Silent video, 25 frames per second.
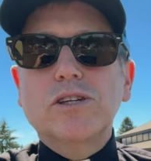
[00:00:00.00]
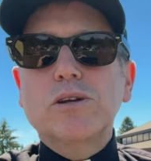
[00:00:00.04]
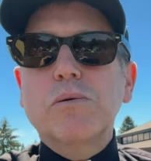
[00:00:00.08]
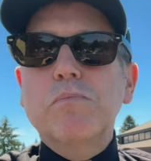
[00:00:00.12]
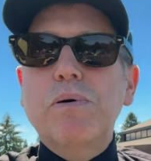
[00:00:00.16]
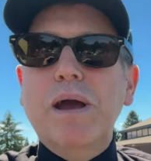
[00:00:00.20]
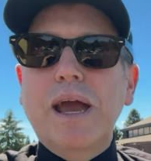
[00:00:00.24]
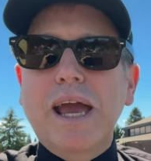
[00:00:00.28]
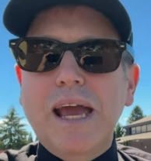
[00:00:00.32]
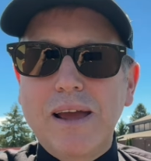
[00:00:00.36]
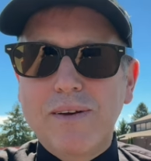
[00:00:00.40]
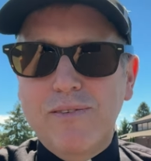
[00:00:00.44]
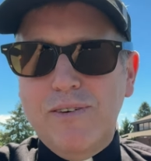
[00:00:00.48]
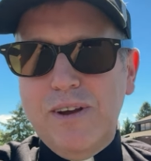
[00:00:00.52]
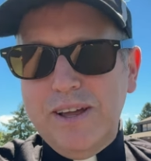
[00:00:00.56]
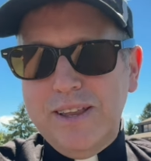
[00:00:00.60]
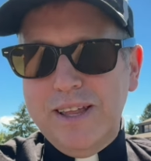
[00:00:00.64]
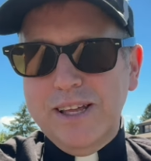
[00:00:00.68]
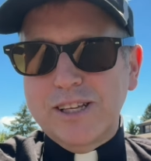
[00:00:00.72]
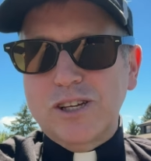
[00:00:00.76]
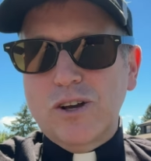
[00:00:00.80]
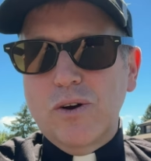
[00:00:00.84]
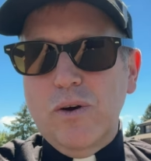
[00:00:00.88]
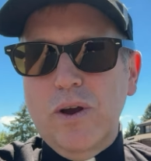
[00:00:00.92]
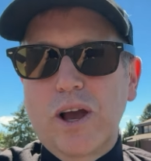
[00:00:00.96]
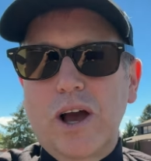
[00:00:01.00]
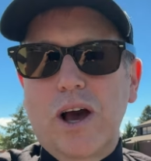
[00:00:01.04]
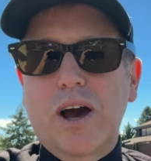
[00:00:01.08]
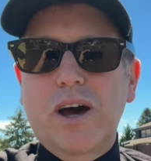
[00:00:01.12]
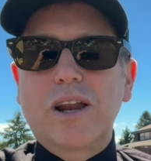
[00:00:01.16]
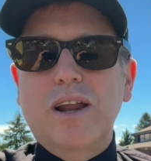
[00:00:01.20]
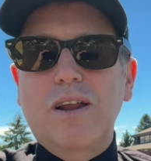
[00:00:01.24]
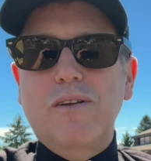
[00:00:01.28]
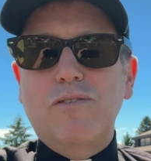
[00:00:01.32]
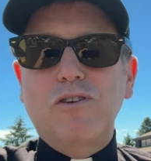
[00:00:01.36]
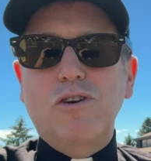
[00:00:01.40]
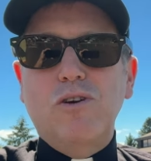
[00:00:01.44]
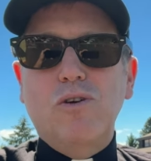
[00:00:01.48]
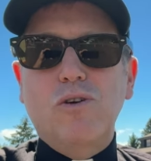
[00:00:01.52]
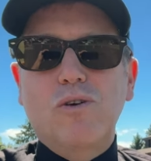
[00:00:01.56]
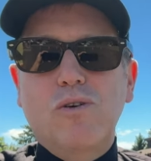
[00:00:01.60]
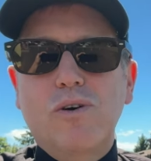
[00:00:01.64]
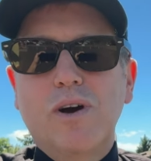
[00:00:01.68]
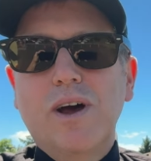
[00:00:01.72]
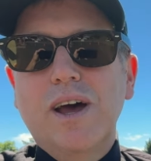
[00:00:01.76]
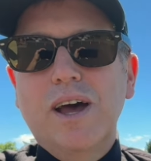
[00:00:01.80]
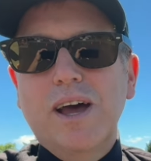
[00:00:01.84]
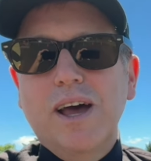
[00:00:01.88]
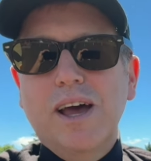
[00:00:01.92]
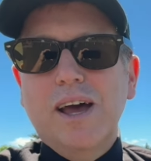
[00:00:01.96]
paving that's going on. And if
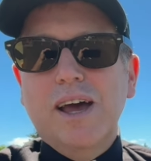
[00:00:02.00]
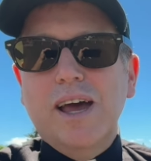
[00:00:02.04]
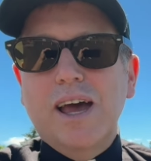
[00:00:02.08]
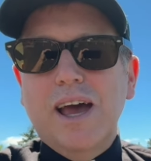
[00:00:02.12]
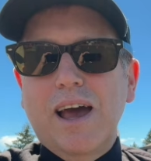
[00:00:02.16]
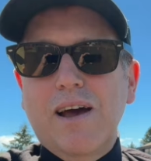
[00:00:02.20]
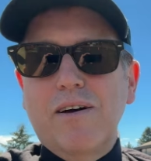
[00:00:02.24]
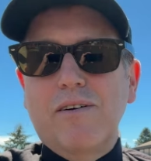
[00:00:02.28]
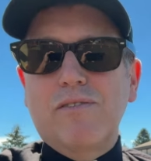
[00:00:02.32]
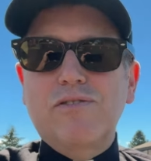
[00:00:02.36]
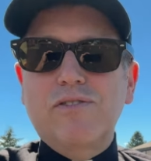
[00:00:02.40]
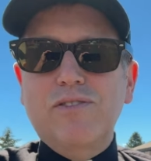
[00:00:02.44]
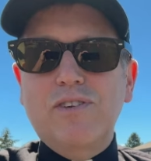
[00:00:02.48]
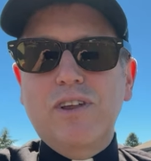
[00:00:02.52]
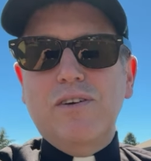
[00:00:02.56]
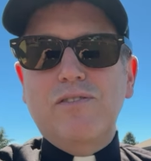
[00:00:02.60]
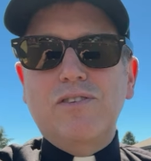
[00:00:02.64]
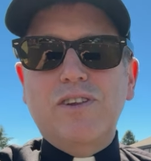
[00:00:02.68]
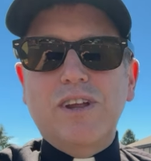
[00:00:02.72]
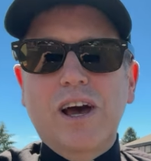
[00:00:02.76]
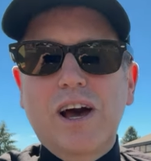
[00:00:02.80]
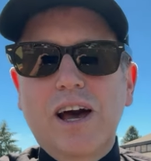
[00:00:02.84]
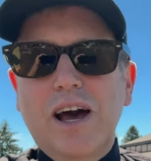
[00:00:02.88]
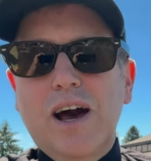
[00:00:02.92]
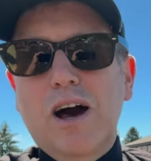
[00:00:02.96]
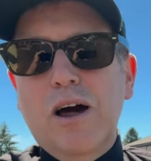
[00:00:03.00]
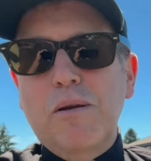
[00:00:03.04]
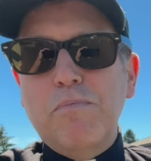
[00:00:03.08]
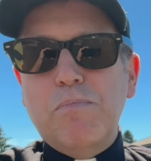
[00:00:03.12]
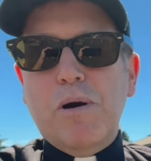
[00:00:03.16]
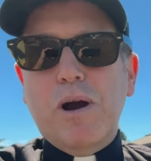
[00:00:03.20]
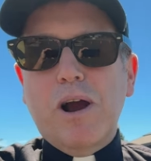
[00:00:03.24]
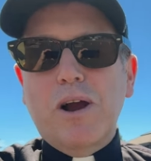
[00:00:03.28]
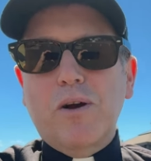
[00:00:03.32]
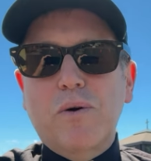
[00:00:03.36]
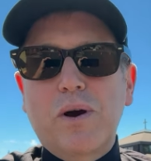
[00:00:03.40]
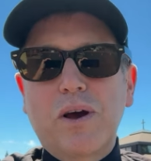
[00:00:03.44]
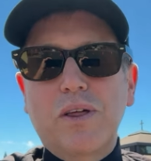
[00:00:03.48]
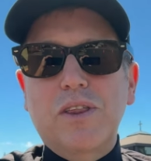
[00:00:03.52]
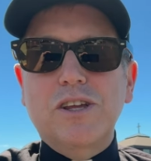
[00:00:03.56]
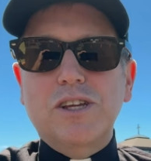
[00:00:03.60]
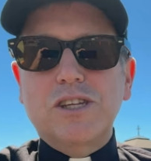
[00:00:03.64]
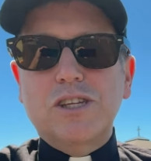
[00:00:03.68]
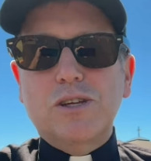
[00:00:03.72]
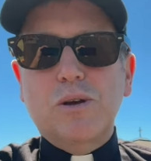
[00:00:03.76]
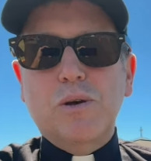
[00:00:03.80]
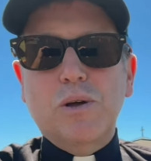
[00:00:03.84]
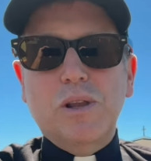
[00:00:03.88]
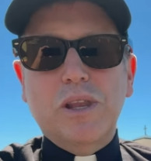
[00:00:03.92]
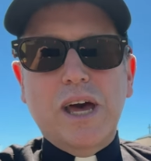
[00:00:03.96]
you have lived on Parkway
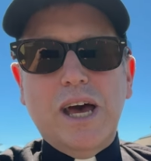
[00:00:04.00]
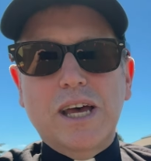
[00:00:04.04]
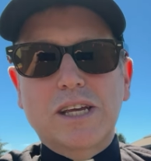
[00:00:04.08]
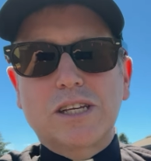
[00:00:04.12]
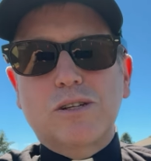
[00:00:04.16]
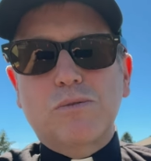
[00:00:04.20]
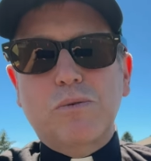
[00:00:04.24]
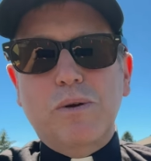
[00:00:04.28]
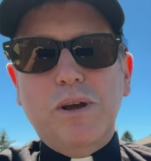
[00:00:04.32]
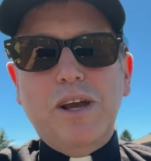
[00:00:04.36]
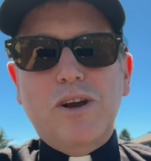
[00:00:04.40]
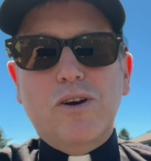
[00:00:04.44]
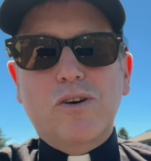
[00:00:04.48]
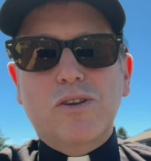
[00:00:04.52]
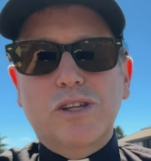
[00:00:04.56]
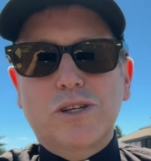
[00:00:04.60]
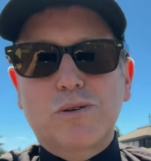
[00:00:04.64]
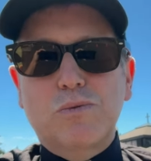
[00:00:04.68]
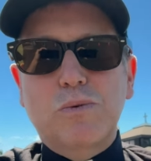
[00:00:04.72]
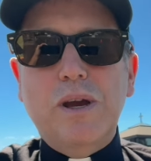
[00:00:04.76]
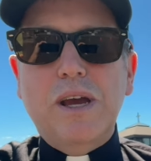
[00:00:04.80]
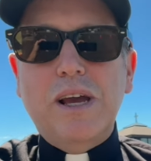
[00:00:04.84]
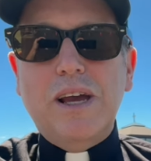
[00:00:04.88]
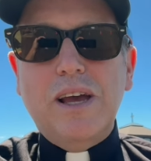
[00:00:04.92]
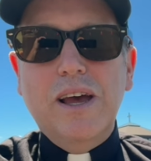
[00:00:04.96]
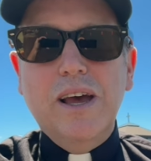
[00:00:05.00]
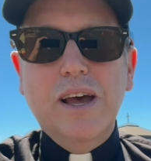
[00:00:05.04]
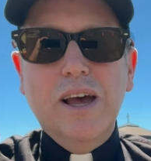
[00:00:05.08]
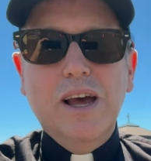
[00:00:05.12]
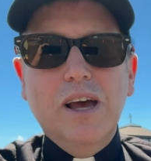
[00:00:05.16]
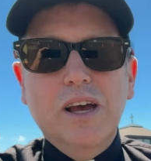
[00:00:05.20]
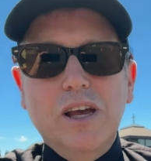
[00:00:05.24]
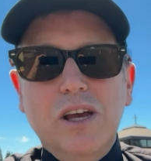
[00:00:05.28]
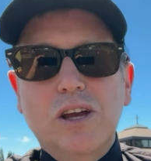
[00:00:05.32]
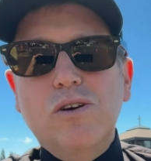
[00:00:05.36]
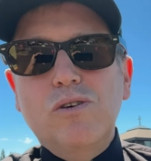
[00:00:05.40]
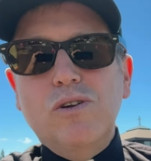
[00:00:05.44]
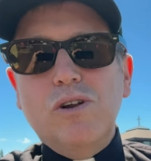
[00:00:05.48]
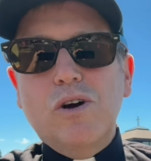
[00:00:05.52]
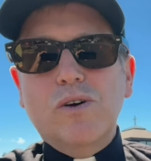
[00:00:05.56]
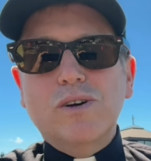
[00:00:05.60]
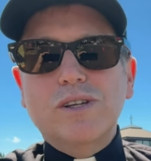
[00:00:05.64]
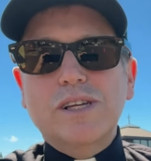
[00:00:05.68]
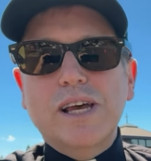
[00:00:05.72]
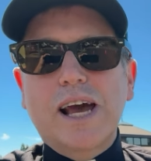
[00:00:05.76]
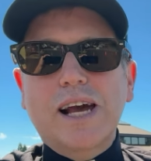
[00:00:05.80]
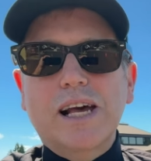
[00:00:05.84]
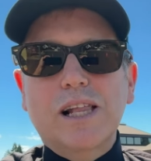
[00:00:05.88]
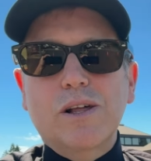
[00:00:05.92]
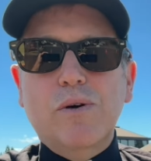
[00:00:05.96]
this last week or this week, you know
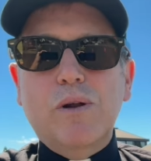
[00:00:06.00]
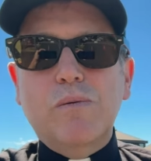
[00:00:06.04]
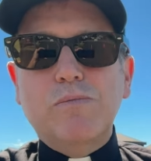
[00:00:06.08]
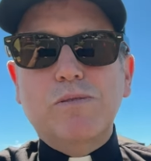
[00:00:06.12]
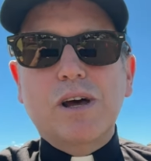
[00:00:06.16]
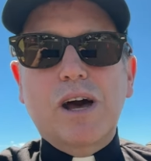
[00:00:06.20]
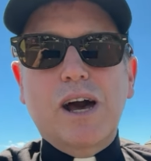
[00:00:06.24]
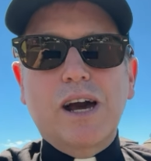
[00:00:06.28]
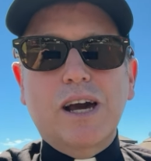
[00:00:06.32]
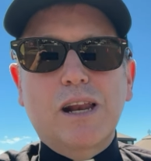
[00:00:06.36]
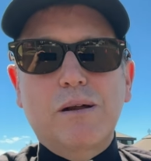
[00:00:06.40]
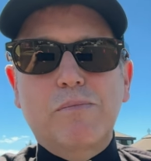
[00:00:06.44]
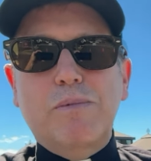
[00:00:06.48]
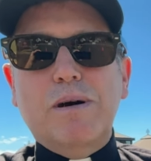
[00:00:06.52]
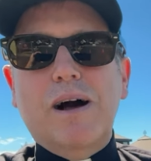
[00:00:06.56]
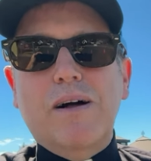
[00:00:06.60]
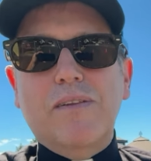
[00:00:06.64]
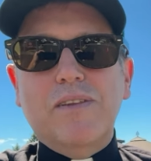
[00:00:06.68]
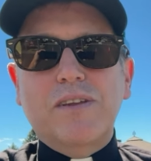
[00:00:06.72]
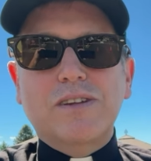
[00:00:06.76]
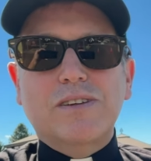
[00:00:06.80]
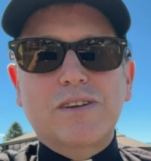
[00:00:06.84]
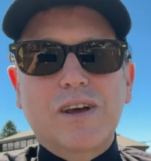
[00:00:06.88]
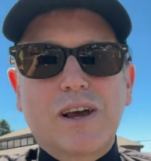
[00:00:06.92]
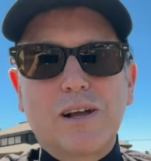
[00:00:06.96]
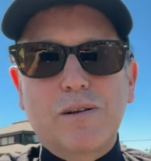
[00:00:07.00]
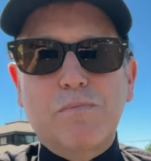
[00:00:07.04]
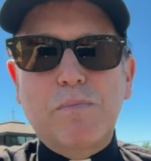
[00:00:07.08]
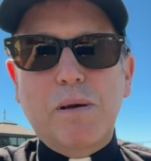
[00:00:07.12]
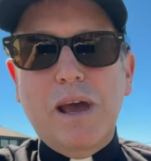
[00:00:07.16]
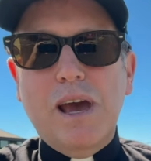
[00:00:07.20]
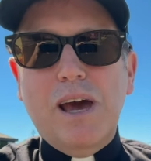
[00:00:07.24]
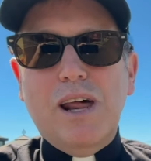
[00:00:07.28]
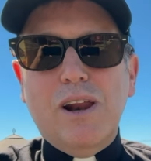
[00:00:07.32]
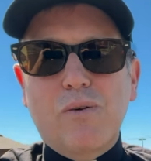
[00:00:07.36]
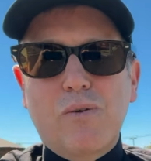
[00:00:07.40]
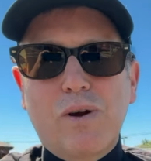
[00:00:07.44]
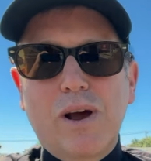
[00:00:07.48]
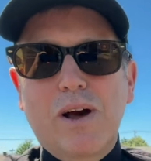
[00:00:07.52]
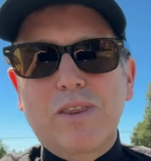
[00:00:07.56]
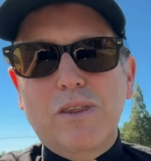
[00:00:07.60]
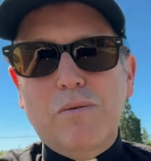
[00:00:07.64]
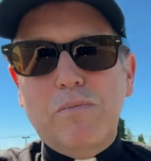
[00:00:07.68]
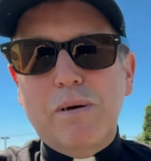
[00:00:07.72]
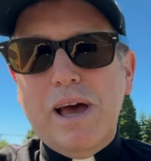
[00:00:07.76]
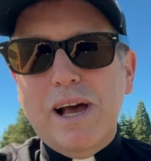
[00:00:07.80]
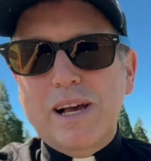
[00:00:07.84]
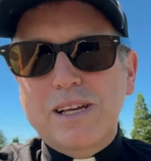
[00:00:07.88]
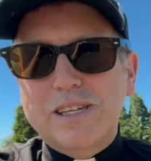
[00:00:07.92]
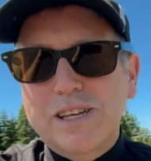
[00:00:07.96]
exactly what I'm talking about. As I pan around the
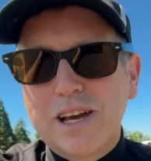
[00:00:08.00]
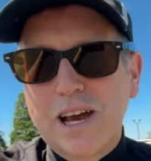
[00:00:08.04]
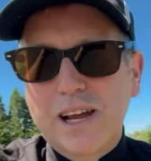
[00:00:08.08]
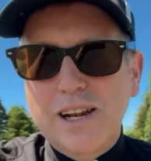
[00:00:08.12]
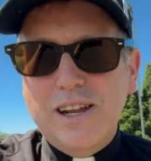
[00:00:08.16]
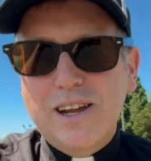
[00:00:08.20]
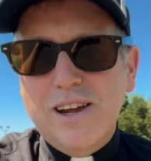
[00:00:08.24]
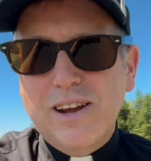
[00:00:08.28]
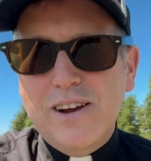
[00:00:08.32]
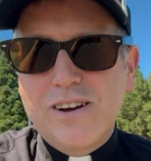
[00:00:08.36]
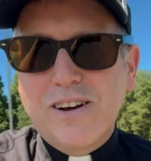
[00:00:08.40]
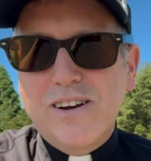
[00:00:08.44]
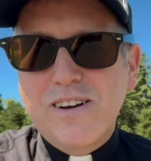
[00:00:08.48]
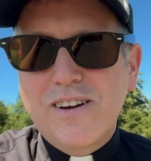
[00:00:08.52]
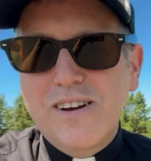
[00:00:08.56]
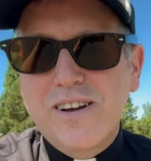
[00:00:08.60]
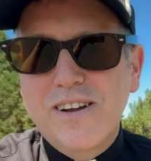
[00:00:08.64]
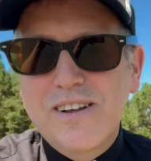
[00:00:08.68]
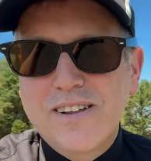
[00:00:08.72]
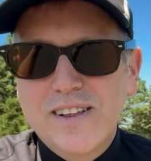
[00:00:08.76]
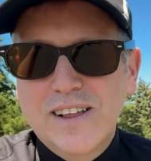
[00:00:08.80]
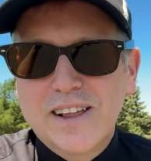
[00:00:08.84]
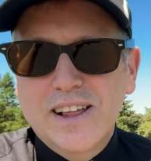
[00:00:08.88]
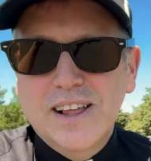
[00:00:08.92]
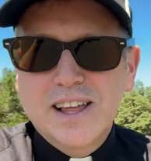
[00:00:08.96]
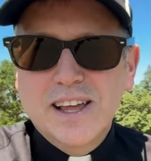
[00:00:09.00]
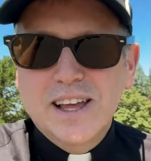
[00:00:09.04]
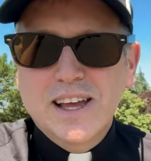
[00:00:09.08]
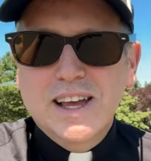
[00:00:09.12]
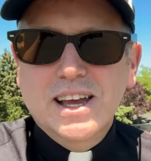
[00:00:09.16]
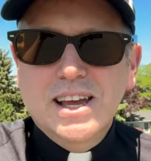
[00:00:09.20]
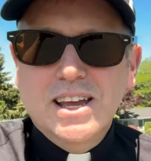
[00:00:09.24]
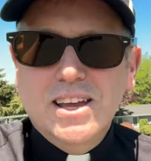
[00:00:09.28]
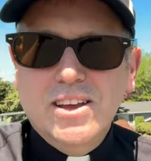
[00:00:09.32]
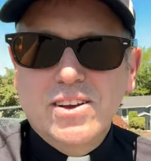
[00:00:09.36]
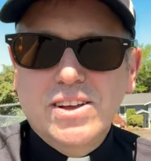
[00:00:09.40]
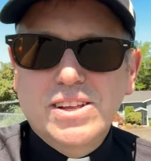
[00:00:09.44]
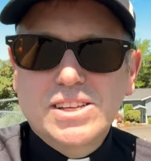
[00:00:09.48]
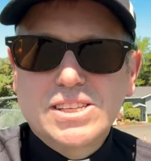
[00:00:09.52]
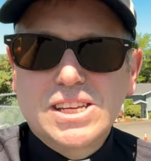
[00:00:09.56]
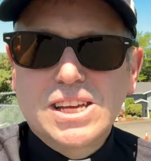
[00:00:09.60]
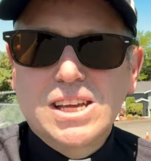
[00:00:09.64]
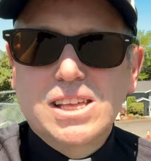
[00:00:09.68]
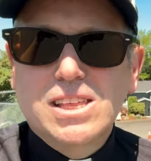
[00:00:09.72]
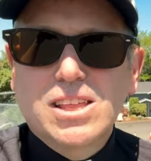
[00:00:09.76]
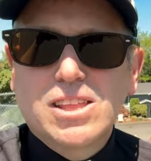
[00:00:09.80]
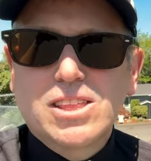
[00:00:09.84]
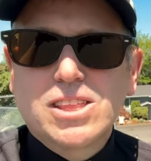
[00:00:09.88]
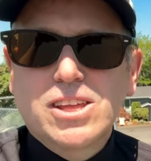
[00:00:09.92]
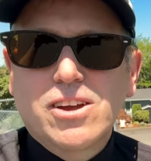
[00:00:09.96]
back side here, you can see
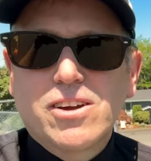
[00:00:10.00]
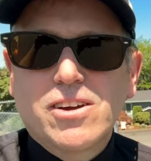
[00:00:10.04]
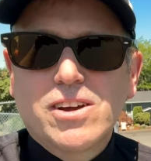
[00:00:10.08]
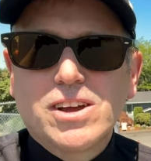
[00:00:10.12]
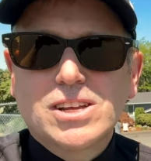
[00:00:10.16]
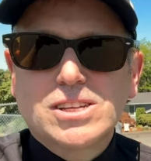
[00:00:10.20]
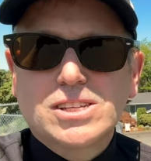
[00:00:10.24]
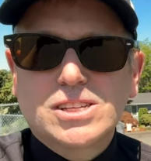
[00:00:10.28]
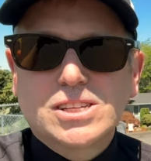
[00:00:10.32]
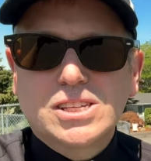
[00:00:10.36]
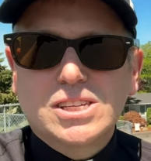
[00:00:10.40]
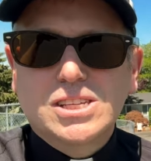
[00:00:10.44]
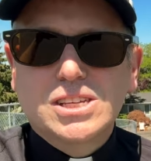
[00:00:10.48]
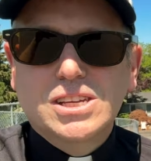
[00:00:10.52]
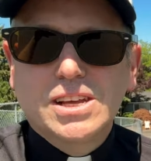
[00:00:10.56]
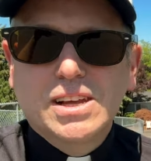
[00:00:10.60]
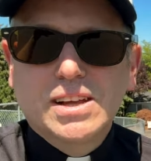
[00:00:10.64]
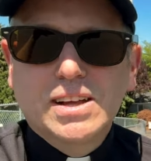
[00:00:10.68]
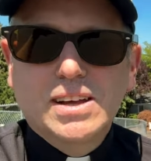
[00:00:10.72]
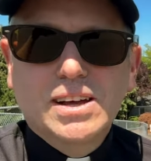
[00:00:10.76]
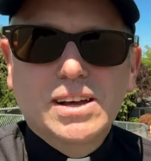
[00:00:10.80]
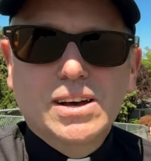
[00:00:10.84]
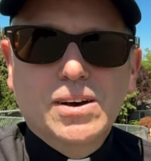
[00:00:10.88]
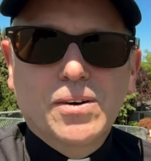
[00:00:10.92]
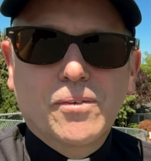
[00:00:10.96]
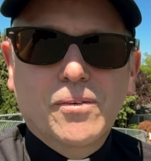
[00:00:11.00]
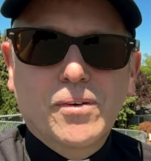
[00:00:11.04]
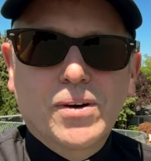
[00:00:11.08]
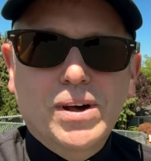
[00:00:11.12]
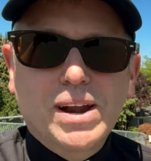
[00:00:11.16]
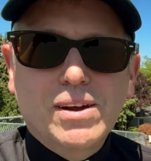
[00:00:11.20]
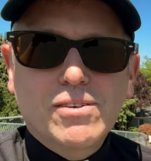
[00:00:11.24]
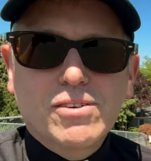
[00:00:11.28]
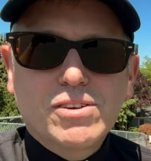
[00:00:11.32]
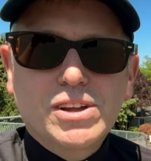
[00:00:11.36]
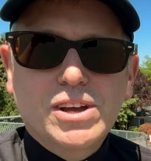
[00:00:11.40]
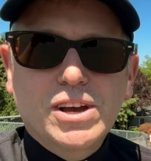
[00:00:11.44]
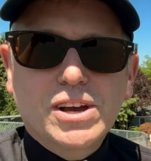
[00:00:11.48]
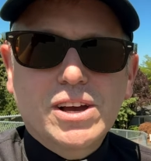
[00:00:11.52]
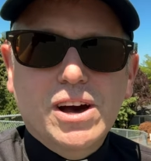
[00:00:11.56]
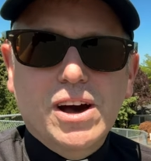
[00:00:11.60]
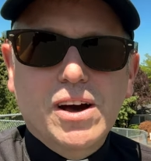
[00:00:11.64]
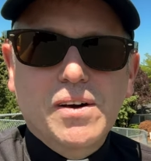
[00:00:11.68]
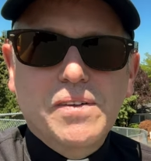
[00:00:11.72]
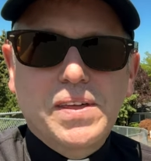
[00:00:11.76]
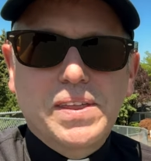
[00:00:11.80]
that there is whatever you call